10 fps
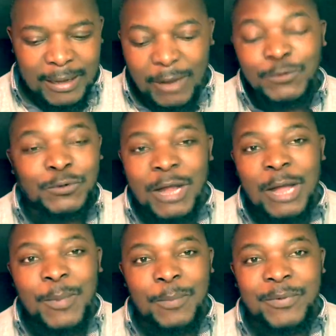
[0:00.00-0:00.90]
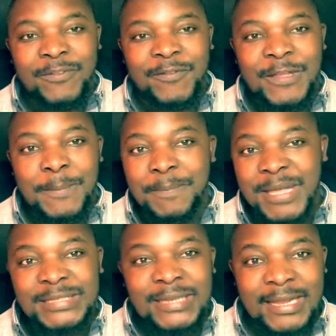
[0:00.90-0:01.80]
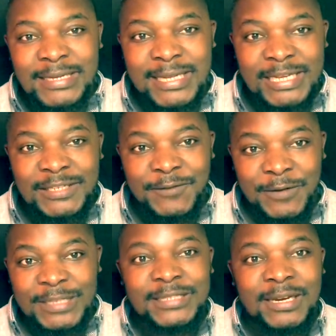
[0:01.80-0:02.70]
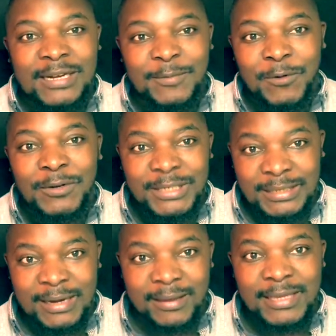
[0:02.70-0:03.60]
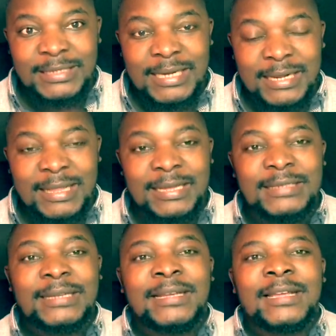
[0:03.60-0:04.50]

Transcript: how to come up with the best ideas for Instagram content and things like that,